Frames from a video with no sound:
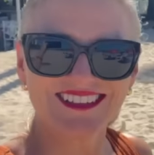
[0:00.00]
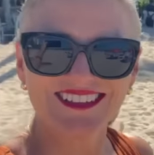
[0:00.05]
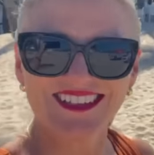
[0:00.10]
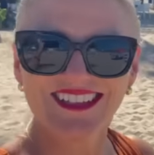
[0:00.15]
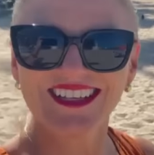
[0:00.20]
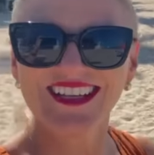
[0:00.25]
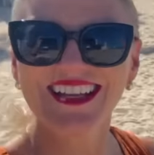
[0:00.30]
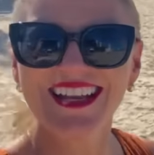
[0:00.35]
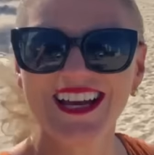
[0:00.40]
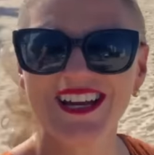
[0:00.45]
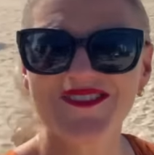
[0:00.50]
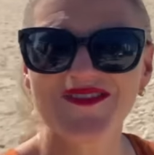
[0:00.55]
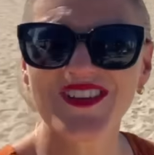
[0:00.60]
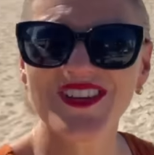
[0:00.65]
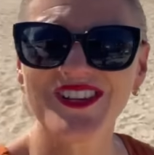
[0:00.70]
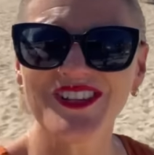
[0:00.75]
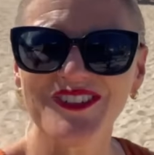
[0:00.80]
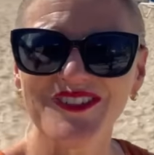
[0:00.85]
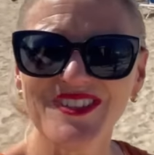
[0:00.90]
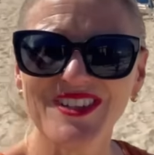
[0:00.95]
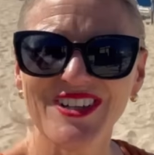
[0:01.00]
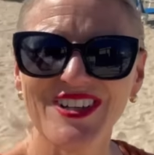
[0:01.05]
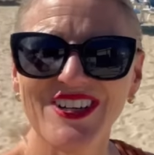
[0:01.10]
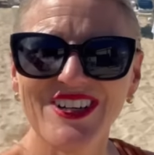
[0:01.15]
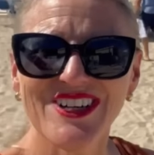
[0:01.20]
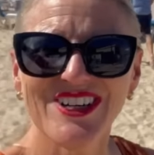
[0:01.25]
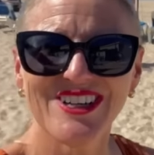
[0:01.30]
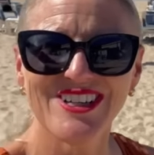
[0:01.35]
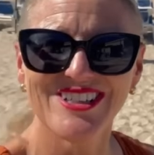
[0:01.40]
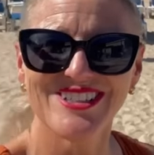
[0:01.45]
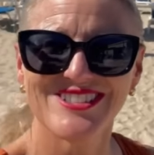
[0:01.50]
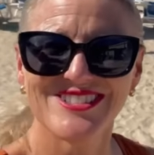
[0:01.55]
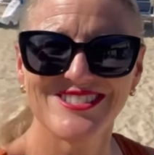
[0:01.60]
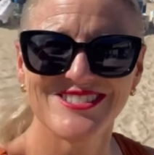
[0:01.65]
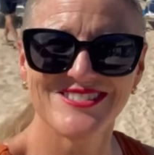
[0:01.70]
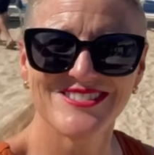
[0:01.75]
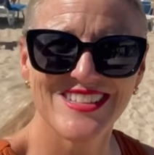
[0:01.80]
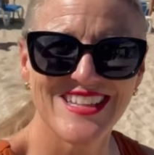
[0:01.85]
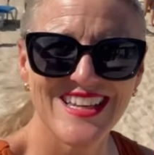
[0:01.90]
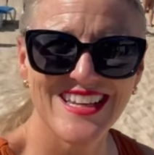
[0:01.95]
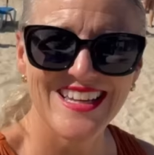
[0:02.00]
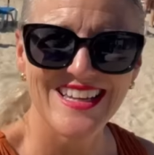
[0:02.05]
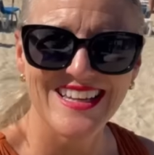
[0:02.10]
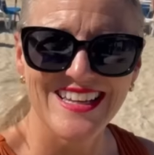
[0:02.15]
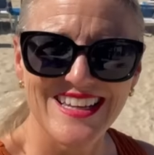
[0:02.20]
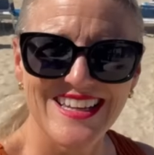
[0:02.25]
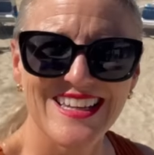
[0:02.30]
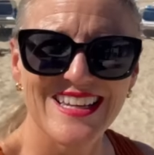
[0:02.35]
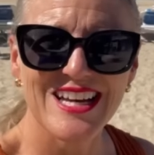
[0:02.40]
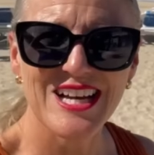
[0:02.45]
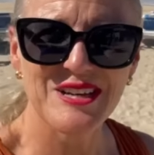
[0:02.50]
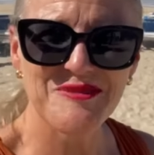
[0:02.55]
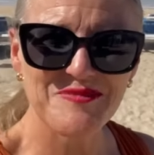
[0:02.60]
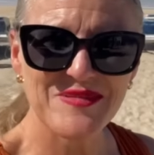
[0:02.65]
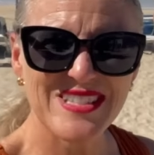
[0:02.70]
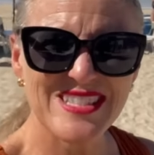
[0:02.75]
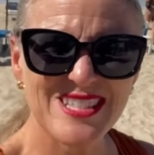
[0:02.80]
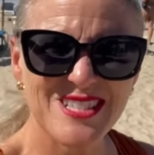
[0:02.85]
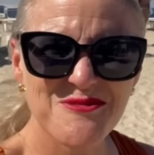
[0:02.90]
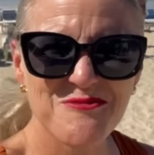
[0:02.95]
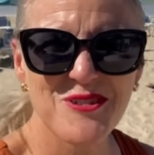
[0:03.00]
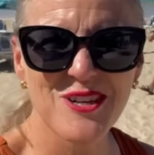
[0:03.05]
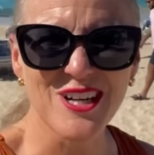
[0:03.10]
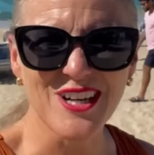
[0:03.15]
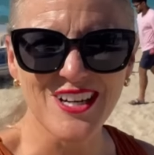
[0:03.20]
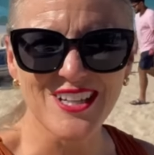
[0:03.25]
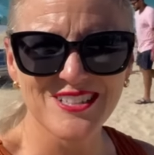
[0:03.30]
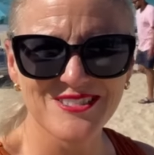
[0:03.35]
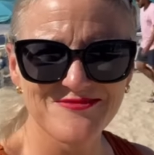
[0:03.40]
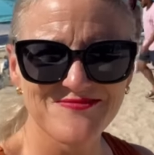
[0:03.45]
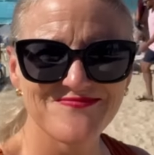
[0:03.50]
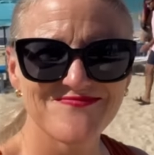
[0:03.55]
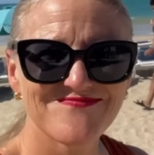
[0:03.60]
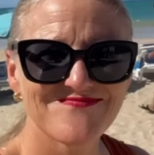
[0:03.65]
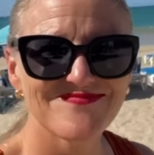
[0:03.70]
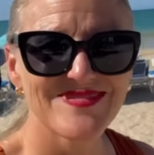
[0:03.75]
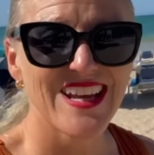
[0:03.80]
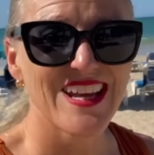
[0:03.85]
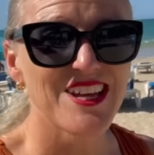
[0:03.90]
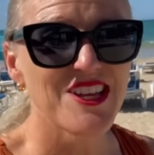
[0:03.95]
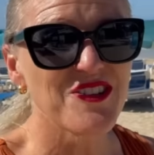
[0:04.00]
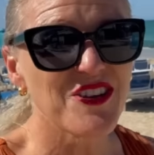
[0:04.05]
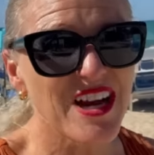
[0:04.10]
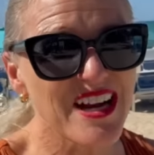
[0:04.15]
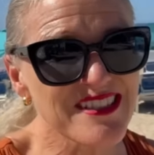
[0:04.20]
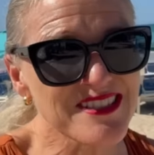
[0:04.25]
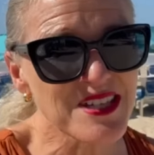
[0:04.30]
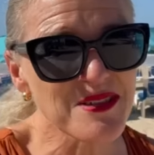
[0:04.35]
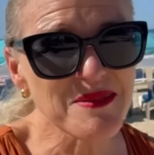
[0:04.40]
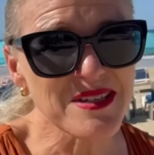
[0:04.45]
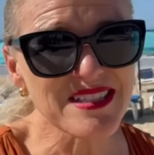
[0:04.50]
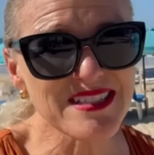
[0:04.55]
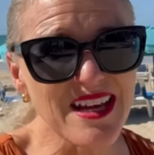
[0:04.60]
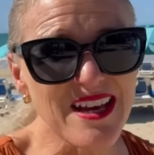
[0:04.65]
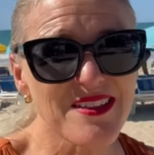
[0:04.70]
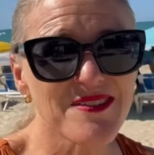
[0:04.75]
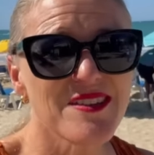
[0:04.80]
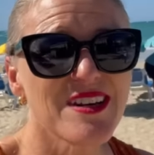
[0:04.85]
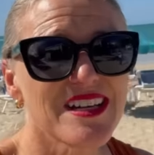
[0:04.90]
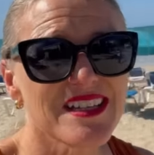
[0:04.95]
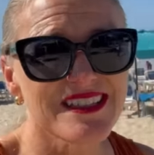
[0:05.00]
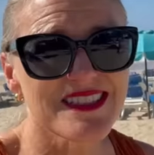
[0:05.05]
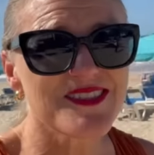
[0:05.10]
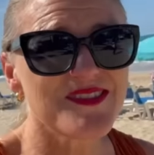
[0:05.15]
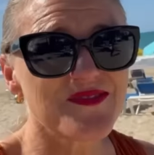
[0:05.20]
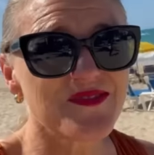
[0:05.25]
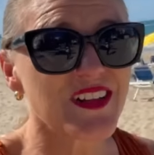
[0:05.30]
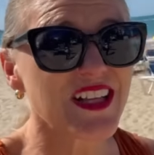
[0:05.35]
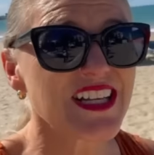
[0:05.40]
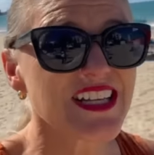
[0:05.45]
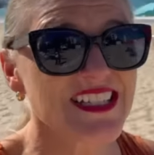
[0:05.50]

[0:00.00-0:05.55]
Look at how beautiful. Yep, this is work. You guys can be Southwest flight